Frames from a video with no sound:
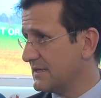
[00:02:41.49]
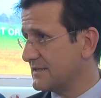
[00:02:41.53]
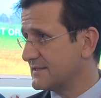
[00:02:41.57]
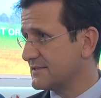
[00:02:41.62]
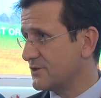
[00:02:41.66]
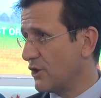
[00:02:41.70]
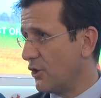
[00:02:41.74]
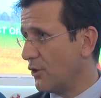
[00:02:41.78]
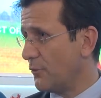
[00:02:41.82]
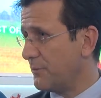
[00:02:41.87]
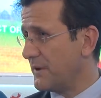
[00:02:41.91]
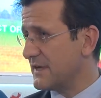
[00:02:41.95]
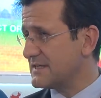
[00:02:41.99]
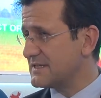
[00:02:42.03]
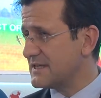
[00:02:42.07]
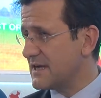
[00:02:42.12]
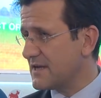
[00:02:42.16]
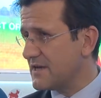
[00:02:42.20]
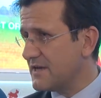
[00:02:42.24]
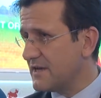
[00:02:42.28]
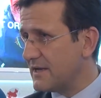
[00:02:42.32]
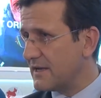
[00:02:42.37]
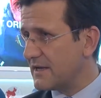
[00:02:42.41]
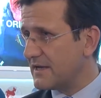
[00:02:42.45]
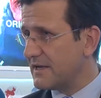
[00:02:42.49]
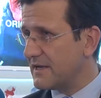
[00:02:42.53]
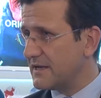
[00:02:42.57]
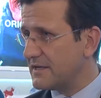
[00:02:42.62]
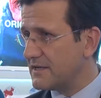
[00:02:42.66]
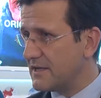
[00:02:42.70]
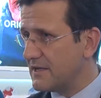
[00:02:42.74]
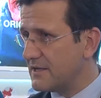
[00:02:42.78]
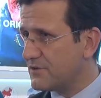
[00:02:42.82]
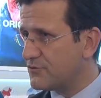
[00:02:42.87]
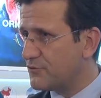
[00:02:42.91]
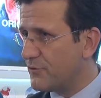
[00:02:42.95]
So basically,
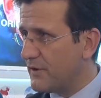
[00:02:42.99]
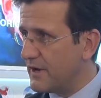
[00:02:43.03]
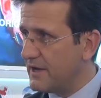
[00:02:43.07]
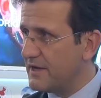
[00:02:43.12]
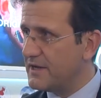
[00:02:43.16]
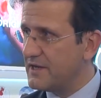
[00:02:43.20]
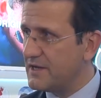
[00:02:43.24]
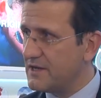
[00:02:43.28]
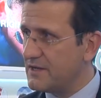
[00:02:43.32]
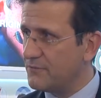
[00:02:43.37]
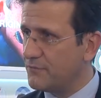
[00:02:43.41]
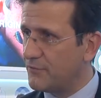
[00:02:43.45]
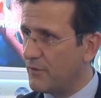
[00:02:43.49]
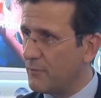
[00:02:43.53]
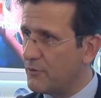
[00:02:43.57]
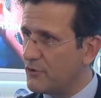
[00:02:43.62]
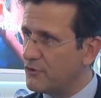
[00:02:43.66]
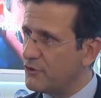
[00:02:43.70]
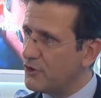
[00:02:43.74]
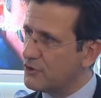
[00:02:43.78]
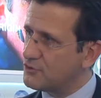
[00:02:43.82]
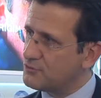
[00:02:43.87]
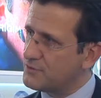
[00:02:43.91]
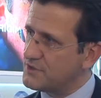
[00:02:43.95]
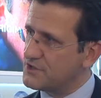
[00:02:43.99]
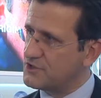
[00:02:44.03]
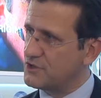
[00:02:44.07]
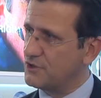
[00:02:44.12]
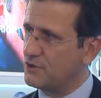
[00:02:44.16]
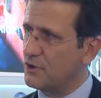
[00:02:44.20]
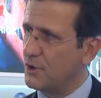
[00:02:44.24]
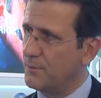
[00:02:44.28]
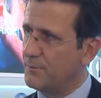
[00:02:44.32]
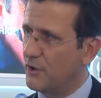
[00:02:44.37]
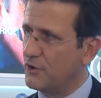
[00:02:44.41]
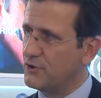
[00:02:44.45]
it really, from a
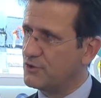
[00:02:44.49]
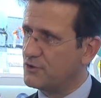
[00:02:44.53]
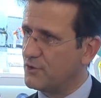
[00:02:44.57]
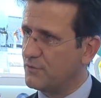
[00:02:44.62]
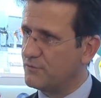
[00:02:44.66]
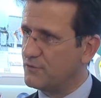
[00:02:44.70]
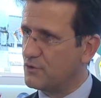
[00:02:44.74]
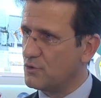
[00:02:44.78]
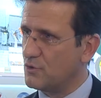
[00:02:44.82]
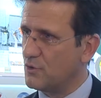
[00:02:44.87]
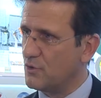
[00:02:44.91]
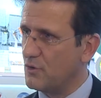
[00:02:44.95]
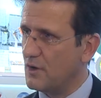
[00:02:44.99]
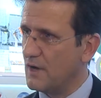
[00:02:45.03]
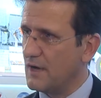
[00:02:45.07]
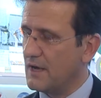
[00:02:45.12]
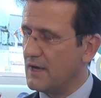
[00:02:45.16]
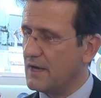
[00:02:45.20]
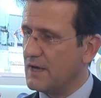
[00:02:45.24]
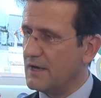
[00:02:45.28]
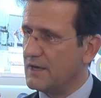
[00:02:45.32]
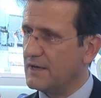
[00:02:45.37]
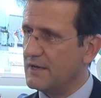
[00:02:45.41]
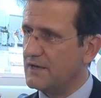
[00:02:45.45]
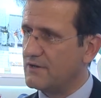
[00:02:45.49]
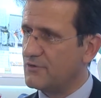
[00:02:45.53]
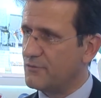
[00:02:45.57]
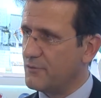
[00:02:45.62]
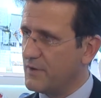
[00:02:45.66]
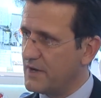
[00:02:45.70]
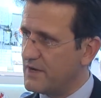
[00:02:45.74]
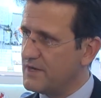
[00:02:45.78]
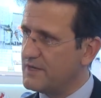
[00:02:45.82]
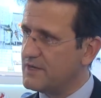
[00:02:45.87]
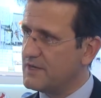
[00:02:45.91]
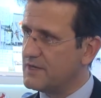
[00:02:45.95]
nutritional point of view, it
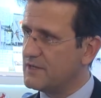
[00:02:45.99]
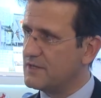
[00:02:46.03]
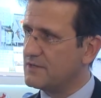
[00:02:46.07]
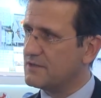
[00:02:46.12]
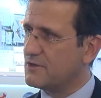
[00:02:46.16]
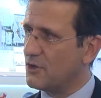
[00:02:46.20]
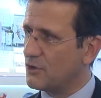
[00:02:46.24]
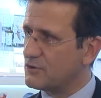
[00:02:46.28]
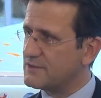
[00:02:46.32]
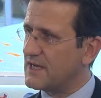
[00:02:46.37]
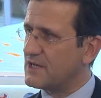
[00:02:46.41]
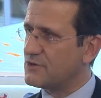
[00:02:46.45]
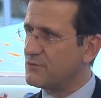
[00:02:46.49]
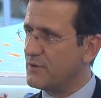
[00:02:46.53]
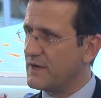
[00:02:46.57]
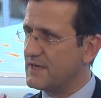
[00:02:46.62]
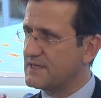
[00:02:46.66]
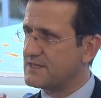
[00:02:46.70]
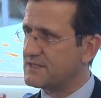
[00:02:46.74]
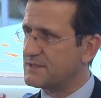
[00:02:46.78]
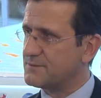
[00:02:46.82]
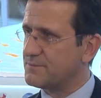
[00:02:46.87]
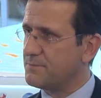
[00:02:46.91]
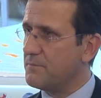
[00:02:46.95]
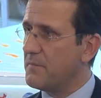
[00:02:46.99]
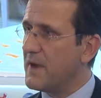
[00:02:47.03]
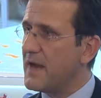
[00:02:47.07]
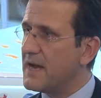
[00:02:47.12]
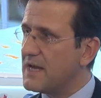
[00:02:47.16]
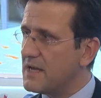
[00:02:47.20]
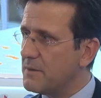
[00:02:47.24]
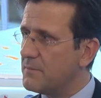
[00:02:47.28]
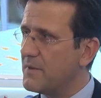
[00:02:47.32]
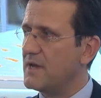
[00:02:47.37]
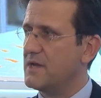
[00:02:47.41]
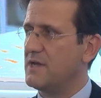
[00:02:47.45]
really does address
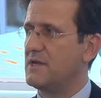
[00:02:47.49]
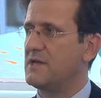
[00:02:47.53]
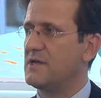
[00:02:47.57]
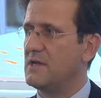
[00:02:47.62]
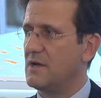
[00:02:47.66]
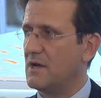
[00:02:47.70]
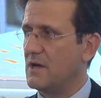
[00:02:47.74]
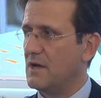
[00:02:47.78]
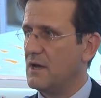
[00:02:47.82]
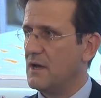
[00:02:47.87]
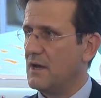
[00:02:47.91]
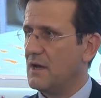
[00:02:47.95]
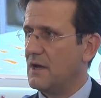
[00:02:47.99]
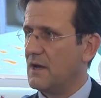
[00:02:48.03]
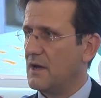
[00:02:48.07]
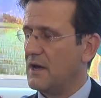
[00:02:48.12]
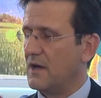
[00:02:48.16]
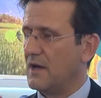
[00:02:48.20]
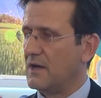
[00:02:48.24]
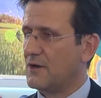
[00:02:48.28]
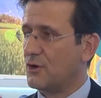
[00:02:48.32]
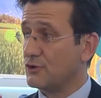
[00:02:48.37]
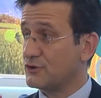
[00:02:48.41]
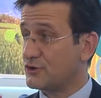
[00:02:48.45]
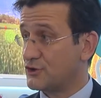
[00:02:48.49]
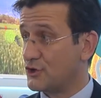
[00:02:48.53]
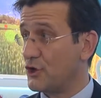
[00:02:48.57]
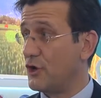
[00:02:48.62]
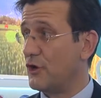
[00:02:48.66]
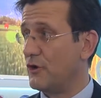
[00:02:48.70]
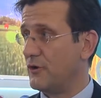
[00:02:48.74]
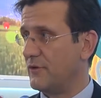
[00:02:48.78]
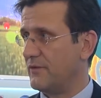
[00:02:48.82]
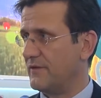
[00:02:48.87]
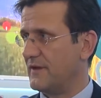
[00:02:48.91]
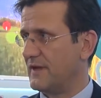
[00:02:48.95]
many
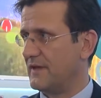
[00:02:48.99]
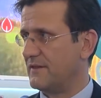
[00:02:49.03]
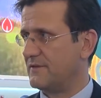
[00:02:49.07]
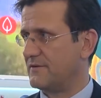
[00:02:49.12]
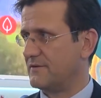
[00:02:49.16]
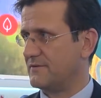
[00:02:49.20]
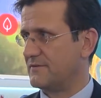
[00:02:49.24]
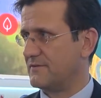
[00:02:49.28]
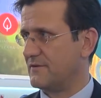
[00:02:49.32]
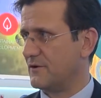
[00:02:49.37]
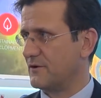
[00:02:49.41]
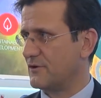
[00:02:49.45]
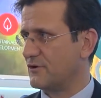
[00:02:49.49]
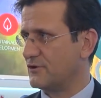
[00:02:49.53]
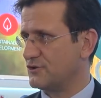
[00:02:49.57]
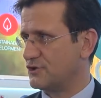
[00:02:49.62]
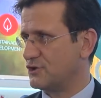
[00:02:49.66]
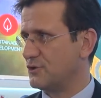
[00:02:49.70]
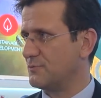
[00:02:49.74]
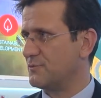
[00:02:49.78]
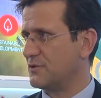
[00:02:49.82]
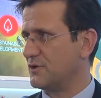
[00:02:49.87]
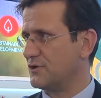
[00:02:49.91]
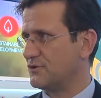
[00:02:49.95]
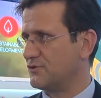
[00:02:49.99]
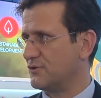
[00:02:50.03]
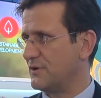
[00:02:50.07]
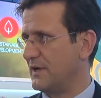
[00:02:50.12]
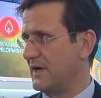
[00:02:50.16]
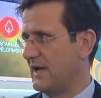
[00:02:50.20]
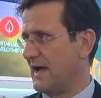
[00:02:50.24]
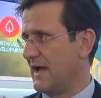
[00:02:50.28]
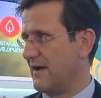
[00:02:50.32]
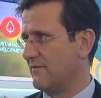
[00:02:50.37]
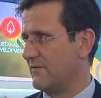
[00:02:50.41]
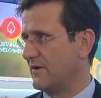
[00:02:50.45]
concerns that the consumer
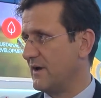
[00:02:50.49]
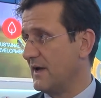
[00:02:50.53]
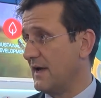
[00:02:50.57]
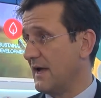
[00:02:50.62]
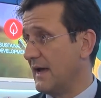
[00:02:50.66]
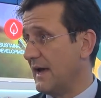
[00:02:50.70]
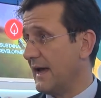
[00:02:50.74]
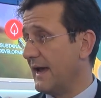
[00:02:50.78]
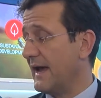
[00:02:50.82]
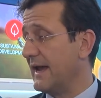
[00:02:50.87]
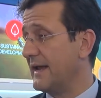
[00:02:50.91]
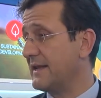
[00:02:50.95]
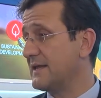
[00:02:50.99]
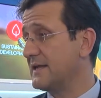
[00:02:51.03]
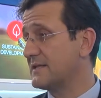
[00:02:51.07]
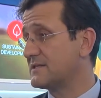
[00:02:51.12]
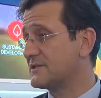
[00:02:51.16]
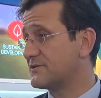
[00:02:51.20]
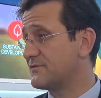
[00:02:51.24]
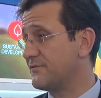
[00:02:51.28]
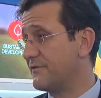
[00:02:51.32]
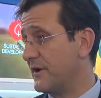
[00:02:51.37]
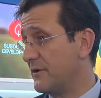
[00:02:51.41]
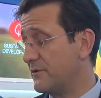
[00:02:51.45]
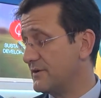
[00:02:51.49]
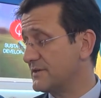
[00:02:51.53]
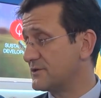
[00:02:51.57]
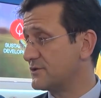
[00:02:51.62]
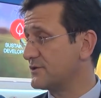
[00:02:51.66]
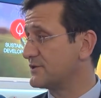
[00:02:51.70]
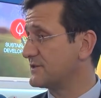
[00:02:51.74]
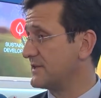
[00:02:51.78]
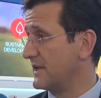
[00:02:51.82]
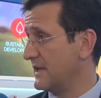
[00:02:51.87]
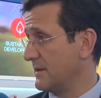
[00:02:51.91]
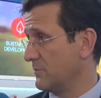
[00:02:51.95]
today have. And it's very
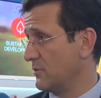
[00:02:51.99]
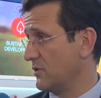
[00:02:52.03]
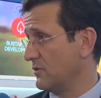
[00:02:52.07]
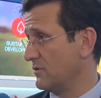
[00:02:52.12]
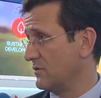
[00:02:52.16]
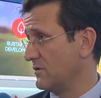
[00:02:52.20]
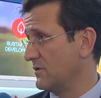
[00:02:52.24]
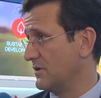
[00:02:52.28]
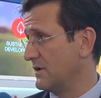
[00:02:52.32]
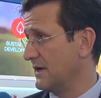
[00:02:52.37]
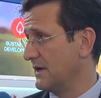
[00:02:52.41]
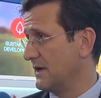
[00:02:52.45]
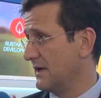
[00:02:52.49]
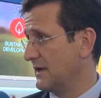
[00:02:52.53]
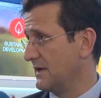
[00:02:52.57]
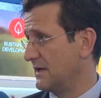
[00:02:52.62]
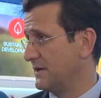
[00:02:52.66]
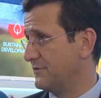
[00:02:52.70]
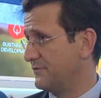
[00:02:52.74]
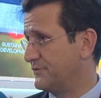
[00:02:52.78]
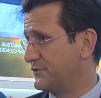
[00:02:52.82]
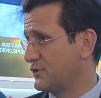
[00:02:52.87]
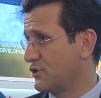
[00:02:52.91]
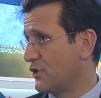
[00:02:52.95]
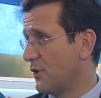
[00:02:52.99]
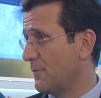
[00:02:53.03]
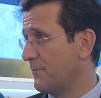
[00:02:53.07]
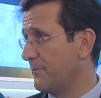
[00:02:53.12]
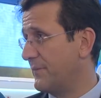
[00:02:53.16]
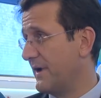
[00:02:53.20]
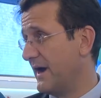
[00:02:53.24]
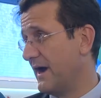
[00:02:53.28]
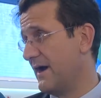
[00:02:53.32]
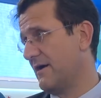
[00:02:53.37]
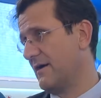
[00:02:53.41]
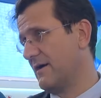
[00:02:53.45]
sustainable. If you
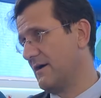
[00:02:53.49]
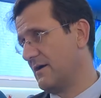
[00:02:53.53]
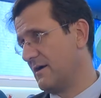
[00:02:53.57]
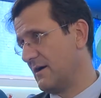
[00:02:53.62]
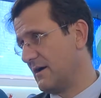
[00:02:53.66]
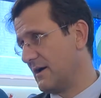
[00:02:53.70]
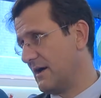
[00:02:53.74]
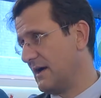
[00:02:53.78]
compare